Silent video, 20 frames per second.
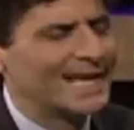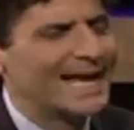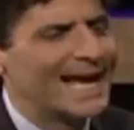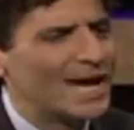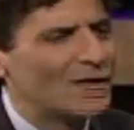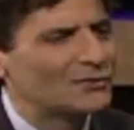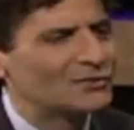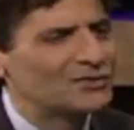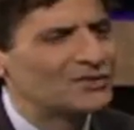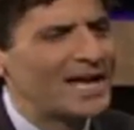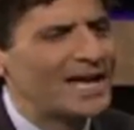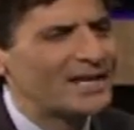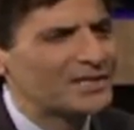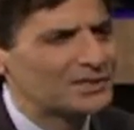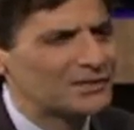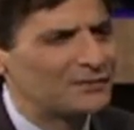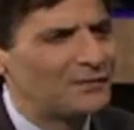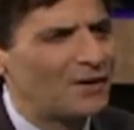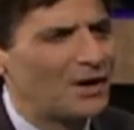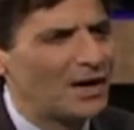How
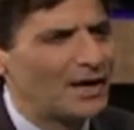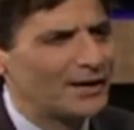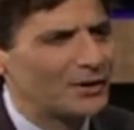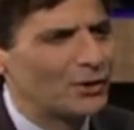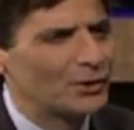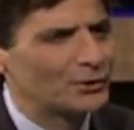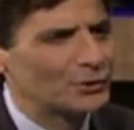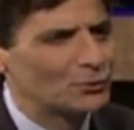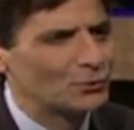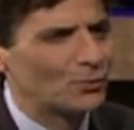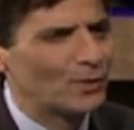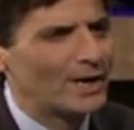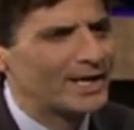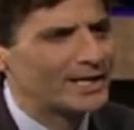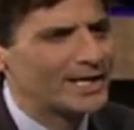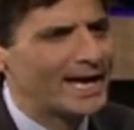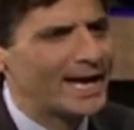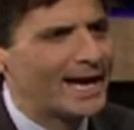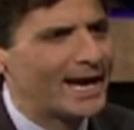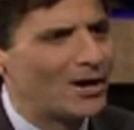satisfied are you right
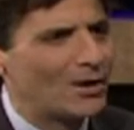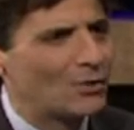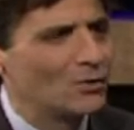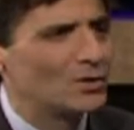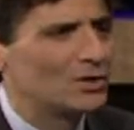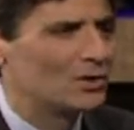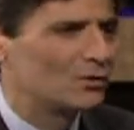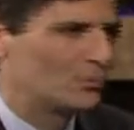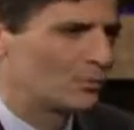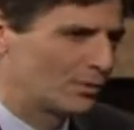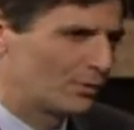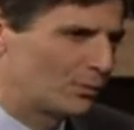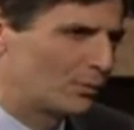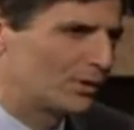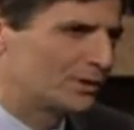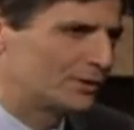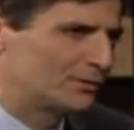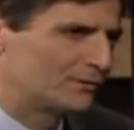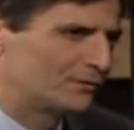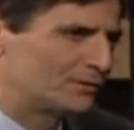now with
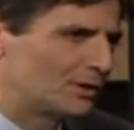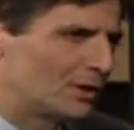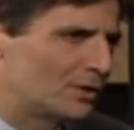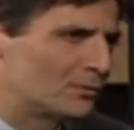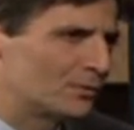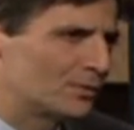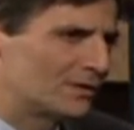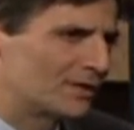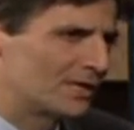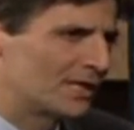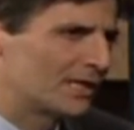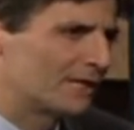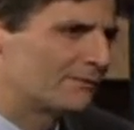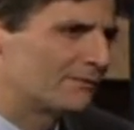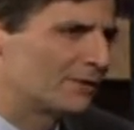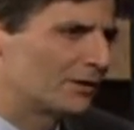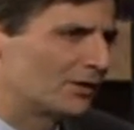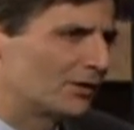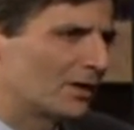what you've done with the NFL